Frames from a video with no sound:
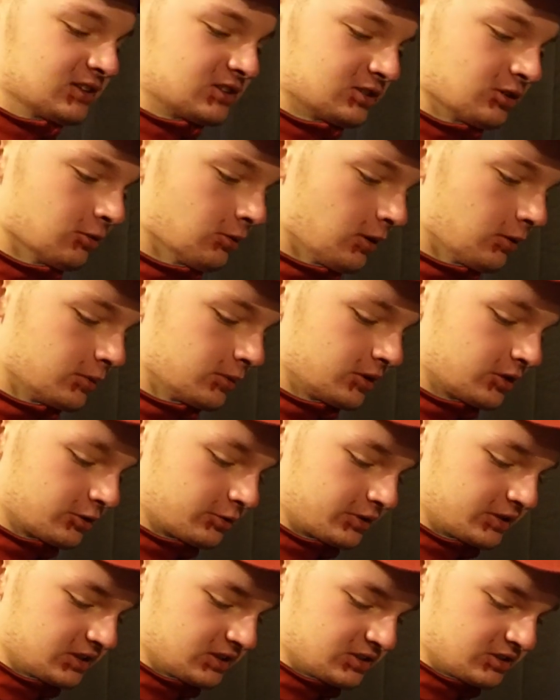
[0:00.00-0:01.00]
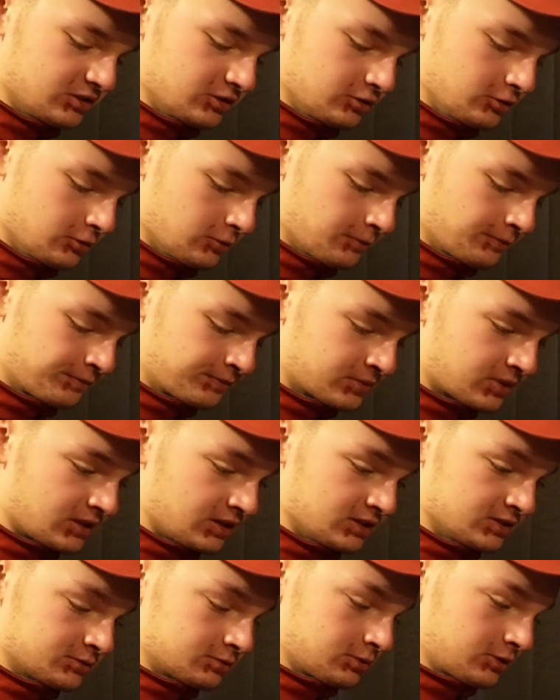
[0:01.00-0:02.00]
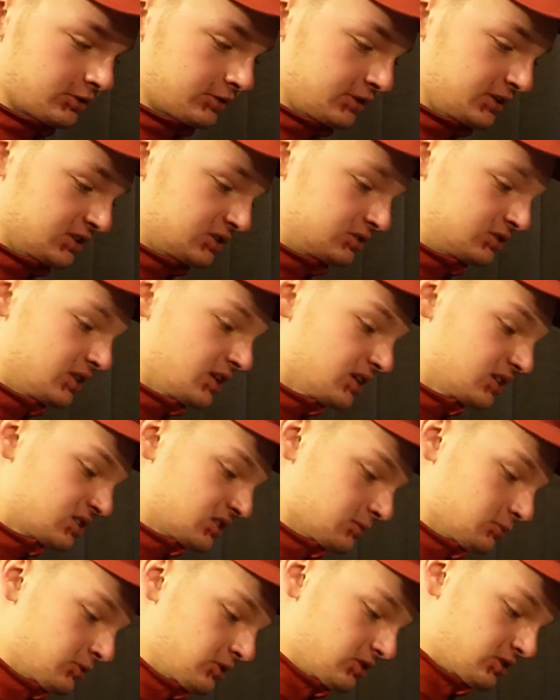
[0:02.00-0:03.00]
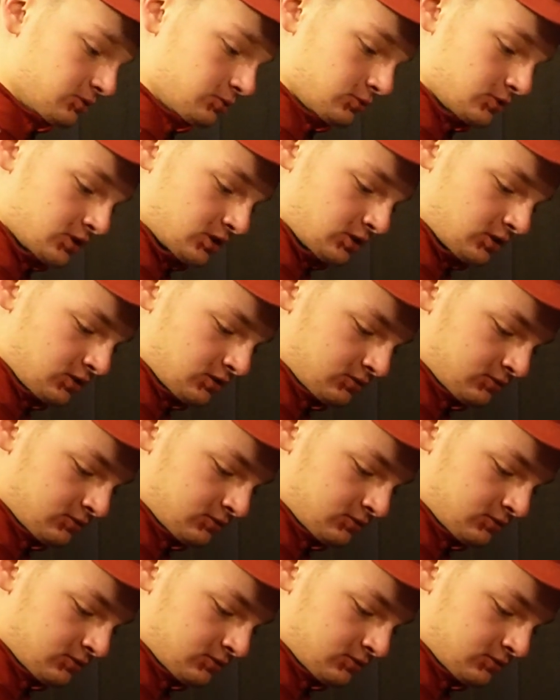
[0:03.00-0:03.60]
So what we are going to do is we're going to take some of this water,